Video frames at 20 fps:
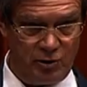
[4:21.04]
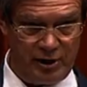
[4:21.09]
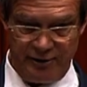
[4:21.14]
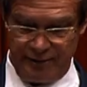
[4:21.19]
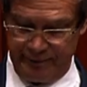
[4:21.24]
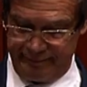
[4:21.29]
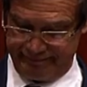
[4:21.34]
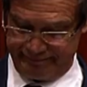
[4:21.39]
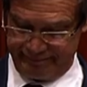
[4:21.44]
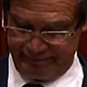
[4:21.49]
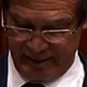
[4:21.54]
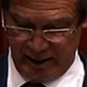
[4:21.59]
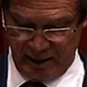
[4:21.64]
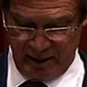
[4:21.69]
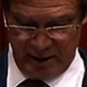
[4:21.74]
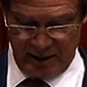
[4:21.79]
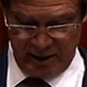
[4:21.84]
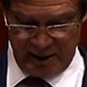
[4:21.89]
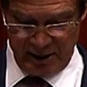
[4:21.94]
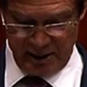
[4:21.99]
other.
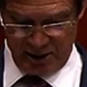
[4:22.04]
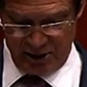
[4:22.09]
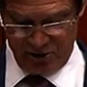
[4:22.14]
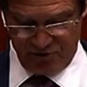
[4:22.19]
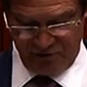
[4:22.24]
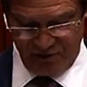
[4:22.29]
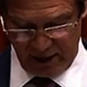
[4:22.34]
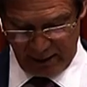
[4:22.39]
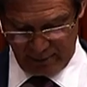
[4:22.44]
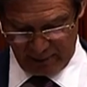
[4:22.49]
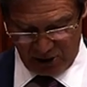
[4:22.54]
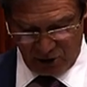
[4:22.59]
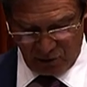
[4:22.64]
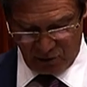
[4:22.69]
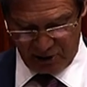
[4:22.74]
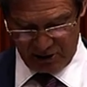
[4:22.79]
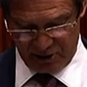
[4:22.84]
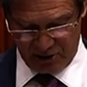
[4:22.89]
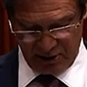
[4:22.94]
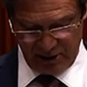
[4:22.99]
It is family
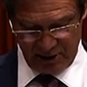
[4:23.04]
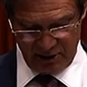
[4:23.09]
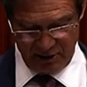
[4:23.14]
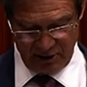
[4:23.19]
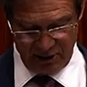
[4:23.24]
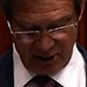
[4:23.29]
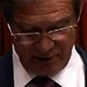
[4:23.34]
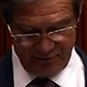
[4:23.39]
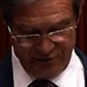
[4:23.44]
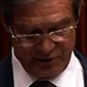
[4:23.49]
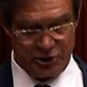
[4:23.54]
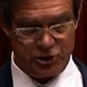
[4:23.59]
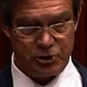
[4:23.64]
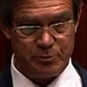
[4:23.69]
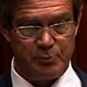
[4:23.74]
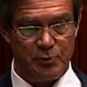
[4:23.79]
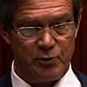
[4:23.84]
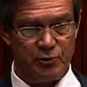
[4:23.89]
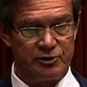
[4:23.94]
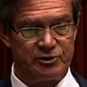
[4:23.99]
oriented and loves its
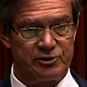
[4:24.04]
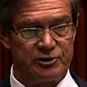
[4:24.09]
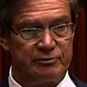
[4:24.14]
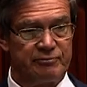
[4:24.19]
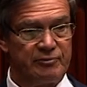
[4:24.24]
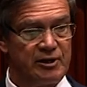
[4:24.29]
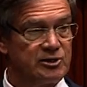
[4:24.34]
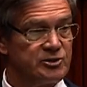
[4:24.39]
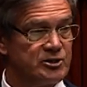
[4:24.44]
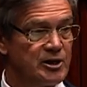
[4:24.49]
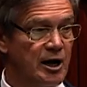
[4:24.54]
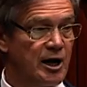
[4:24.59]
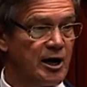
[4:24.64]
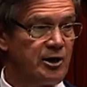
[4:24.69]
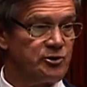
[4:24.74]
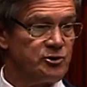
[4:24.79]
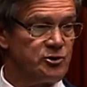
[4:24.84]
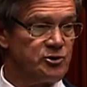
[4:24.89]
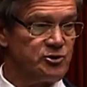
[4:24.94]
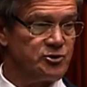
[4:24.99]
sports. It's the
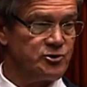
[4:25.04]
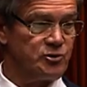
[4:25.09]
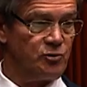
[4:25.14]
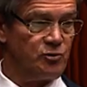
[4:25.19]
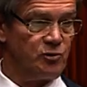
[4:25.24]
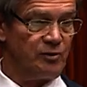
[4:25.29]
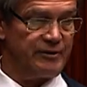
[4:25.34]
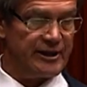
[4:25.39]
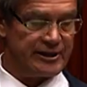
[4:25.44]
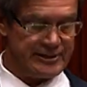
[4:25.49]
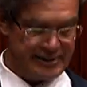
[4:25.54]
heart and soul of our